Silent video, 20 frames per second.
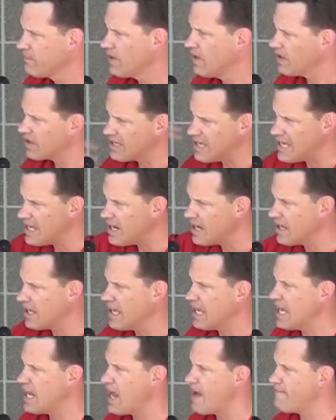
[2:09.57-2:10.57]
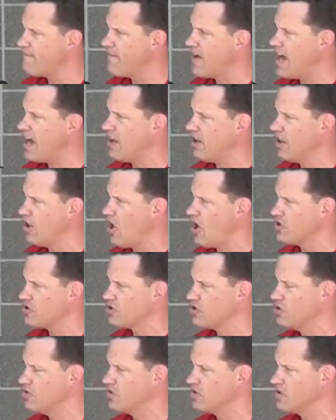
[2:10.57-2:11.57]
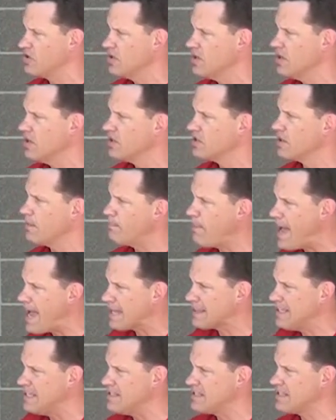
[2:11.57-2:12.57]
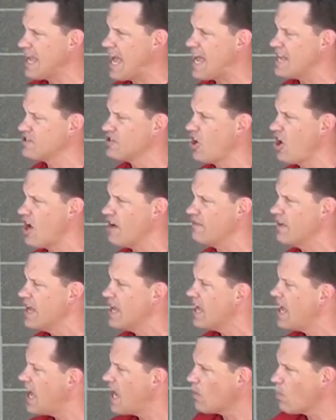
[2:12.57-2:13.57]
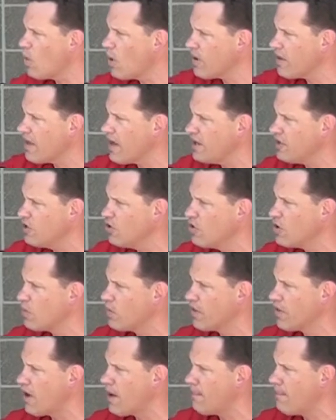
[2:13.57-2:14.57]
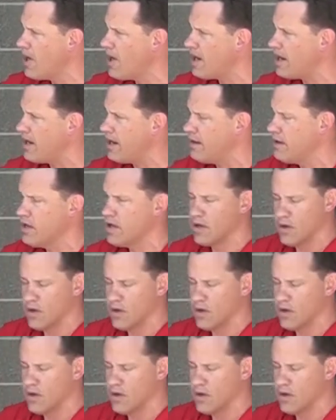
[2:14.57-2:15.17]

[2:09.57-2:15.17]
Again and again, I'm filing lawsuits to back these guys off. And what are they doing with our money?